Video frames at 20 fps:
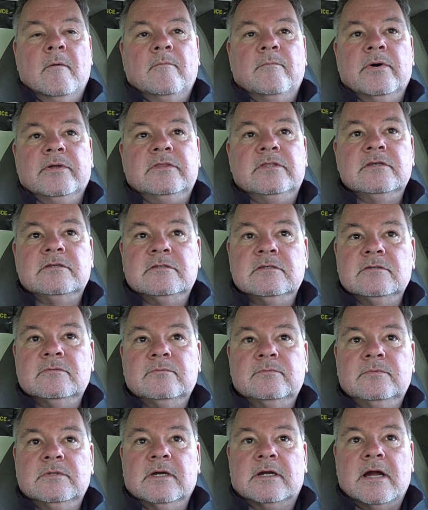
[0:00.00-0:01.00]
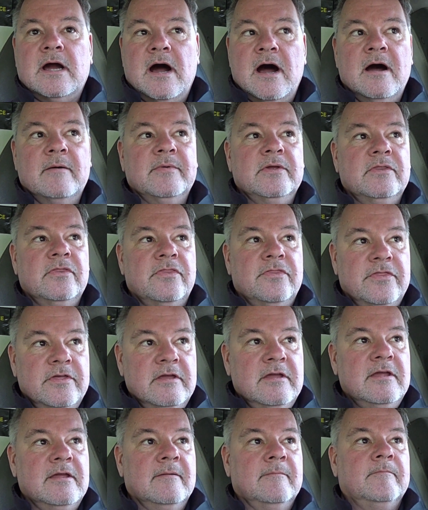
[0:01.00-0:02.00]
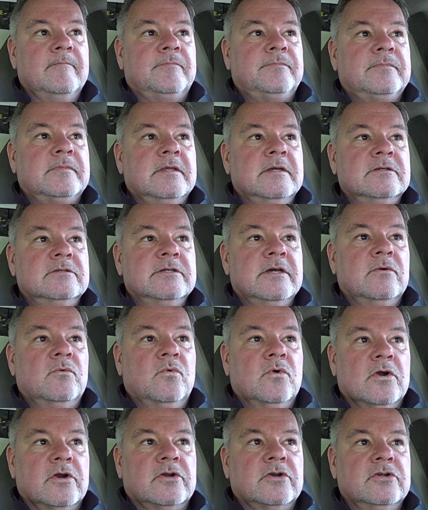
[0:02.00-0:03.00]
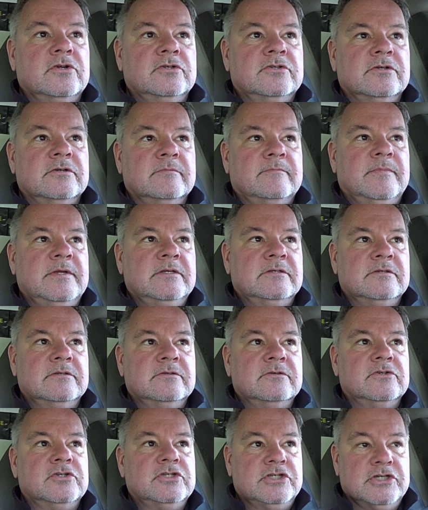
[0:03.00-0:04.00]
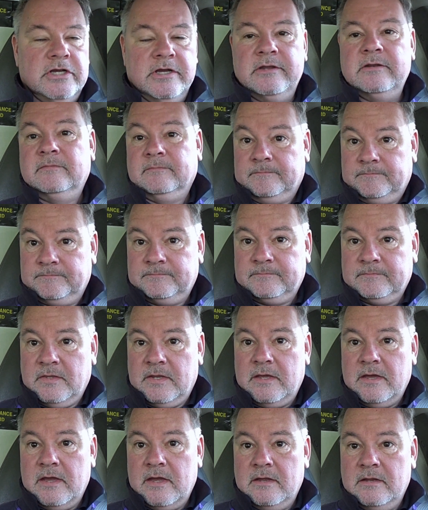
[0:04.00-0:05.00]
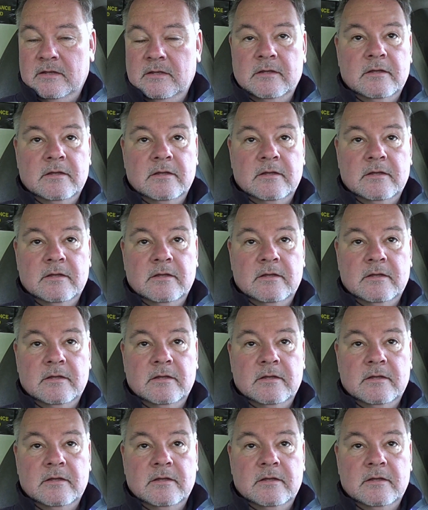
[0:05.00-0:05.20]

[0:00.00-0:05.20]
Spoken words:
But this is the common theme, is that workers are pieces of shit, okay?